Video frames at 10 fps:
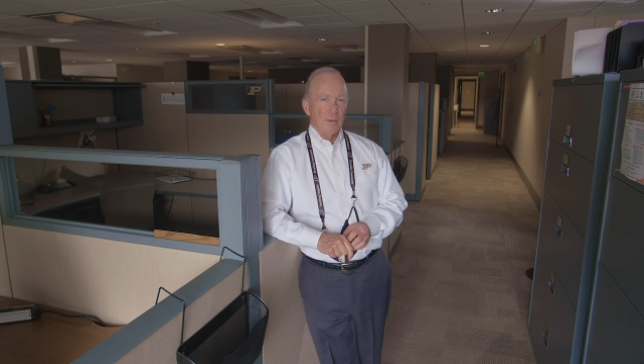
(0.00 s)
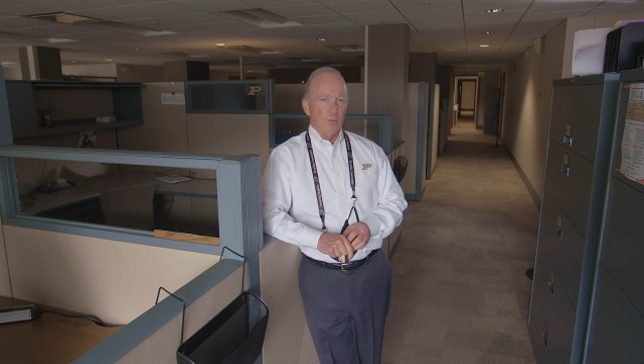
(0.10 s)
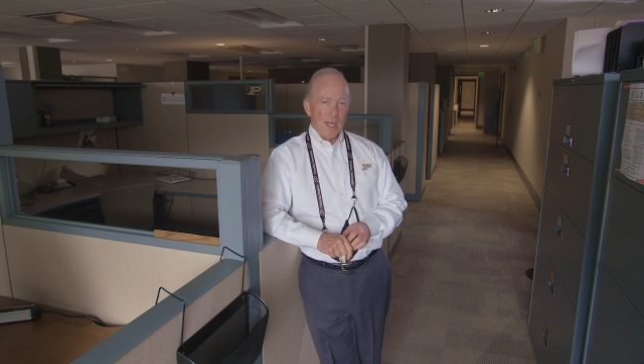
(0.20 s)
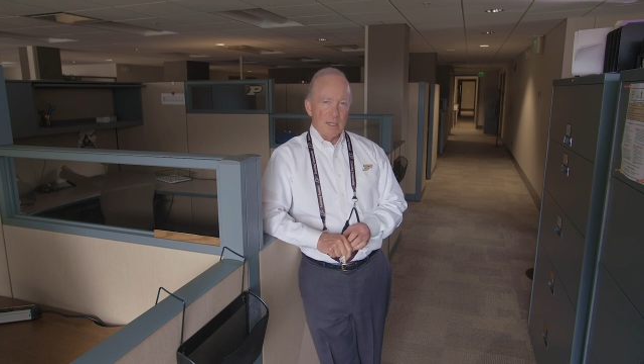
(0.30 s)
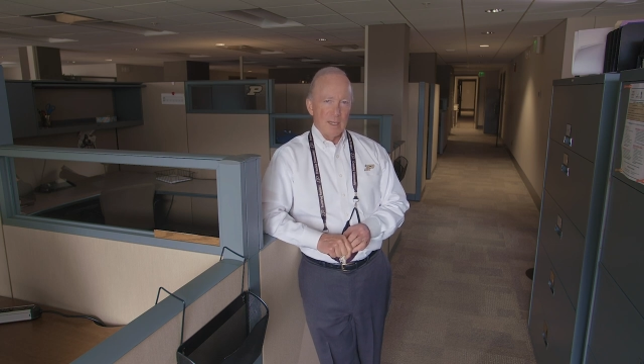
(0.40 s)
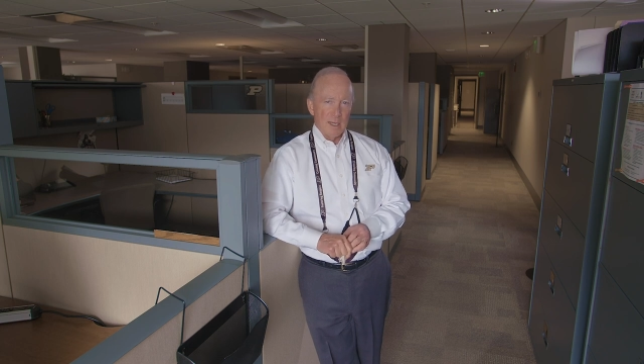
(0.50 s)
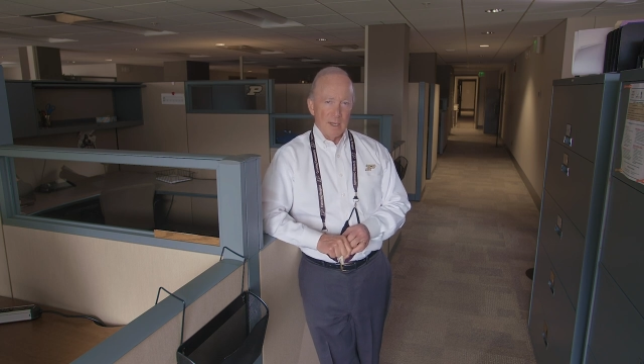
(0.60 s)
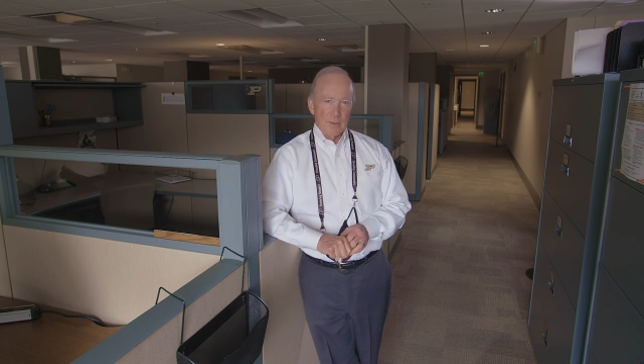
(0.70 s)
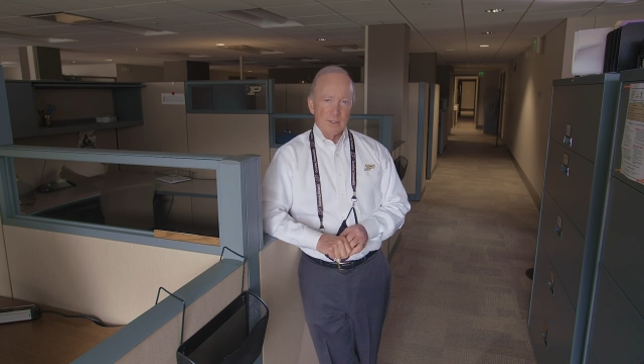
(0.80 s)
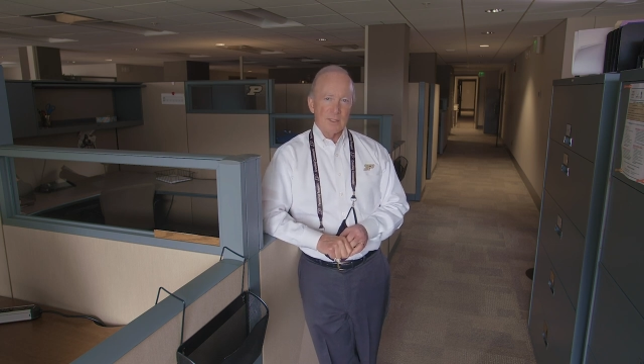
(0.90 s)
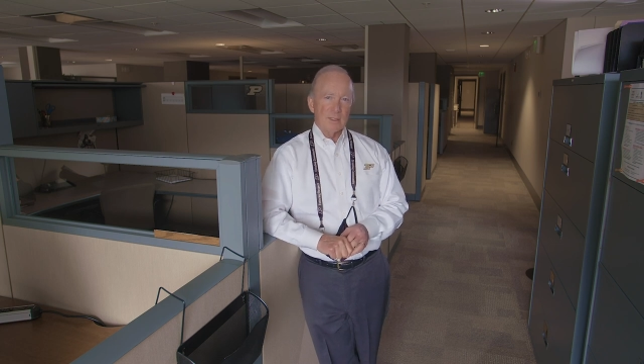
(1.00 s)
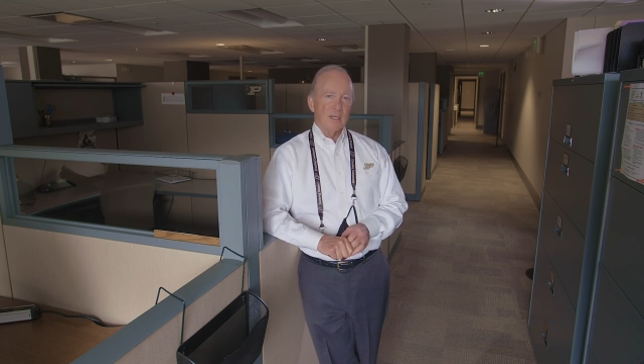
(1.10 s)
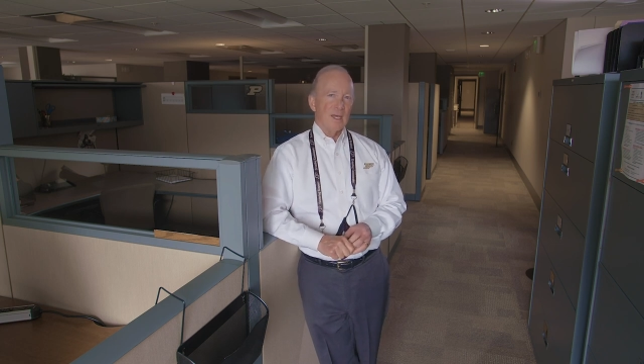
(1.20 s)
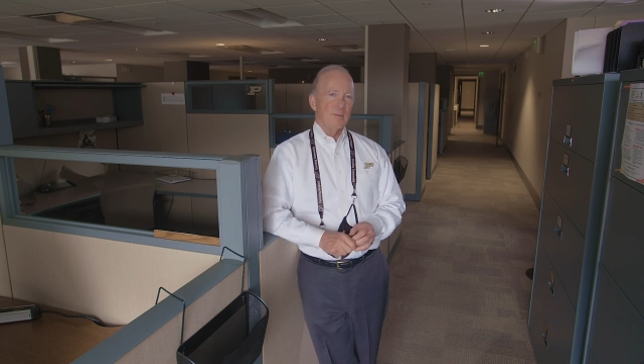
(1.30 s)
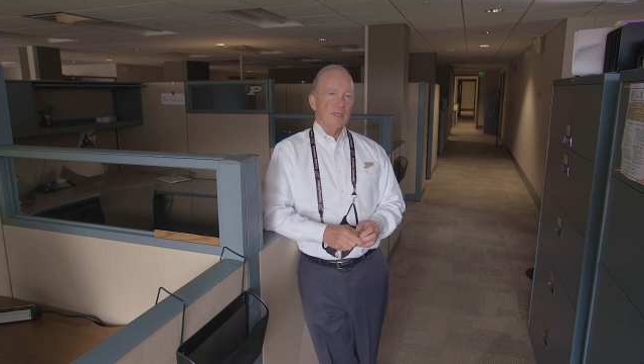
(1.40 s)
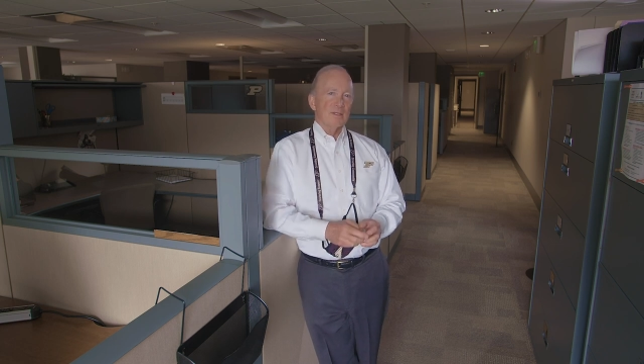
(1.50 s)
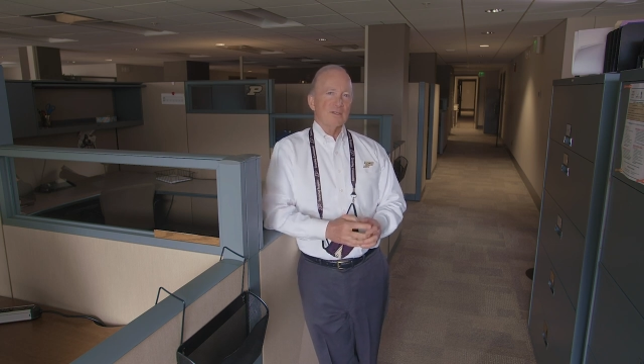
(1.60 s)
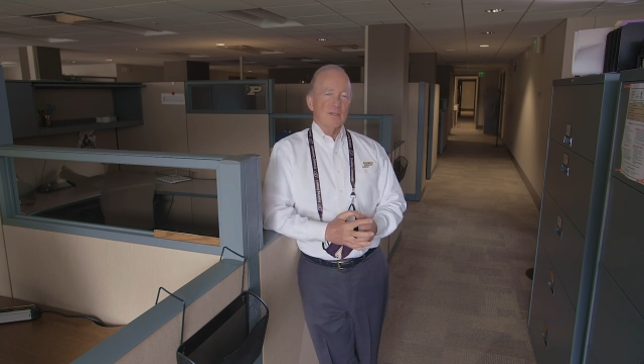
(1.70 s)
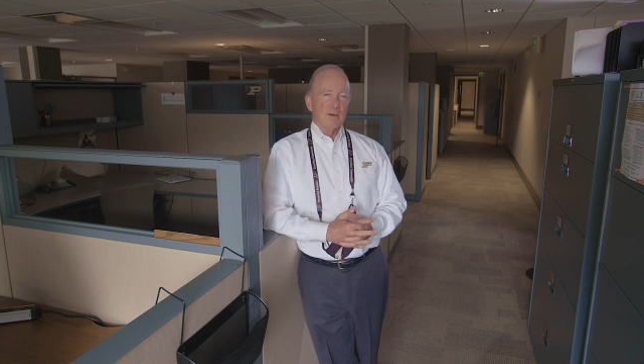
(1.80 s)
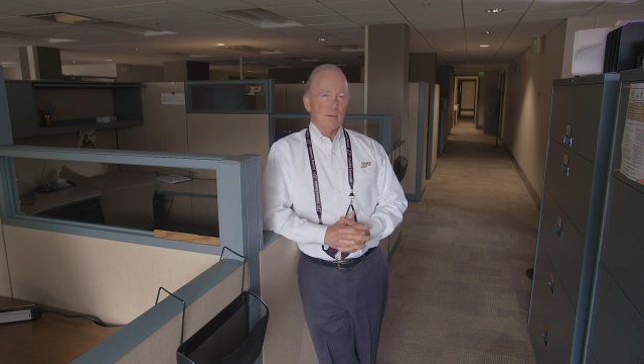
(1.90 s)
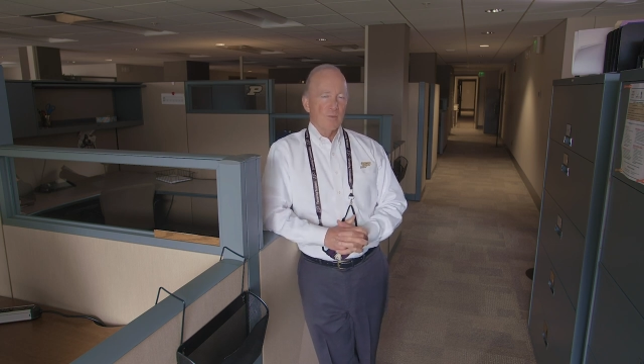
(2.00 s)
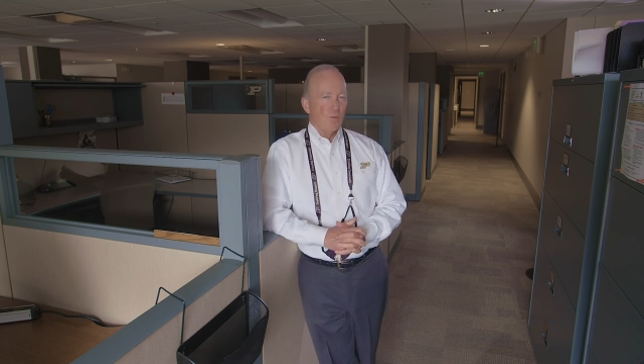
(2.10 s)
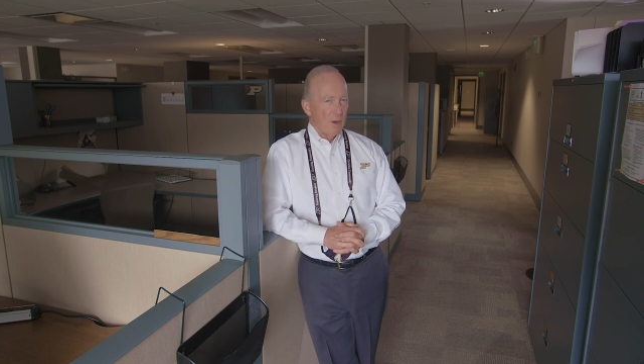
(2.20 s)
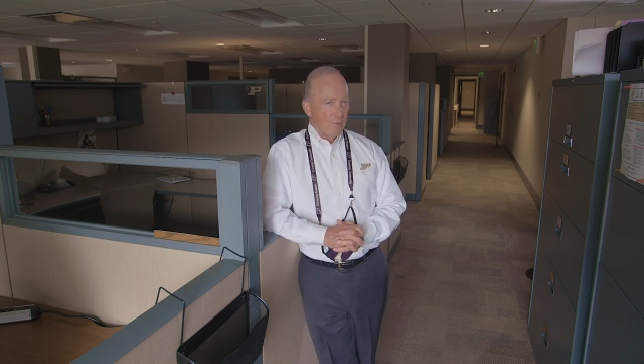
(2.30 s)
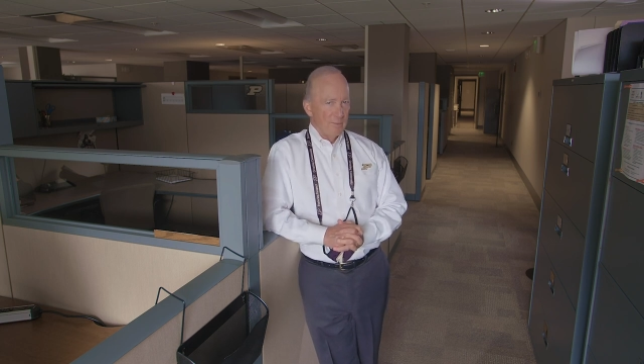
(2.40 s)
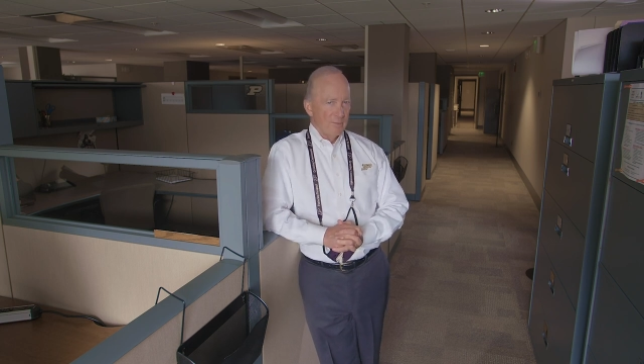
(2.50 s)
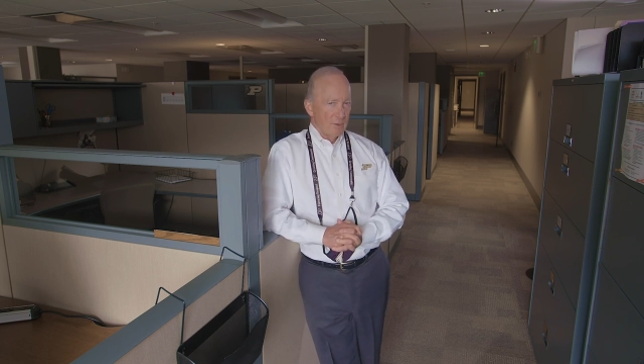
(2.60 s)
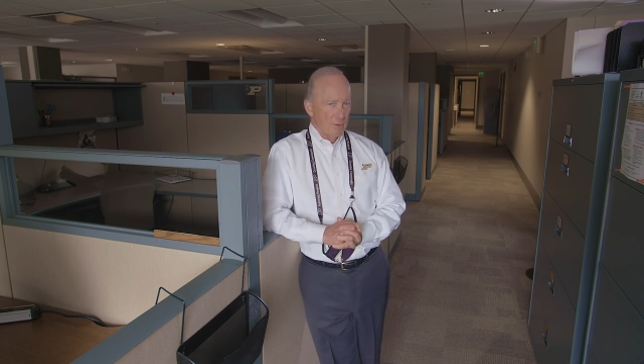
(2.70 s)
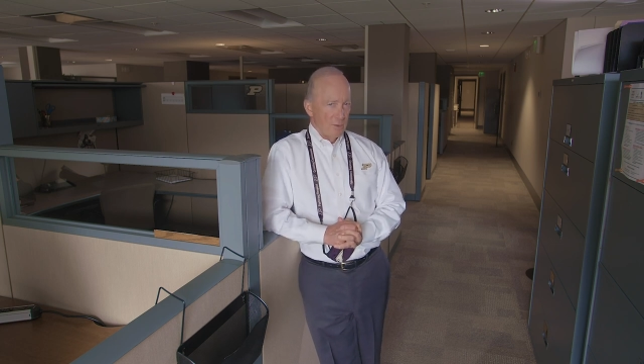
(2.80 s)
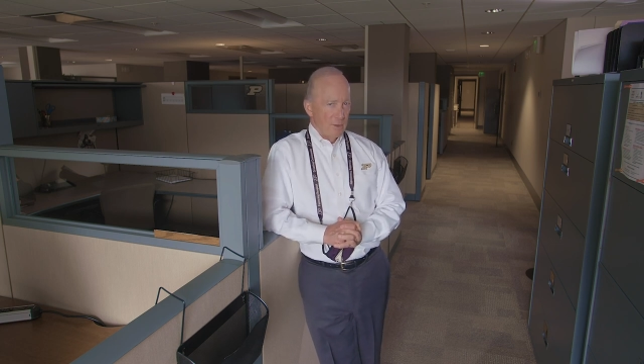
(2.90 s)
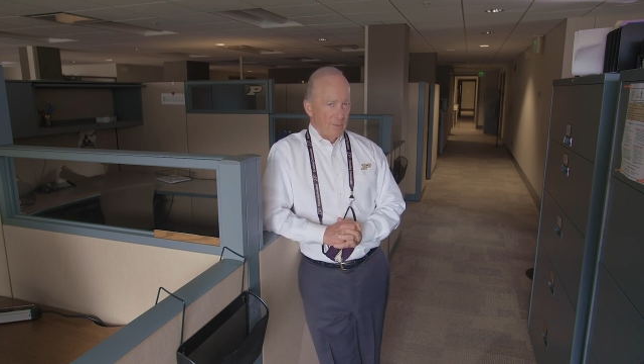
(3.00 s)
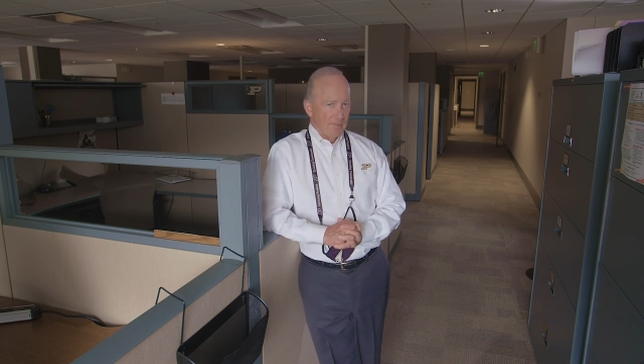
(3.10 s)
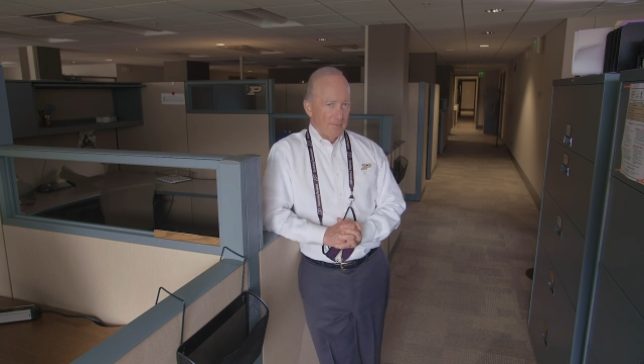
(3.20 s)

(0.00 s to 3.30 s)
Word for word: Right now is the time to consider what we've learned,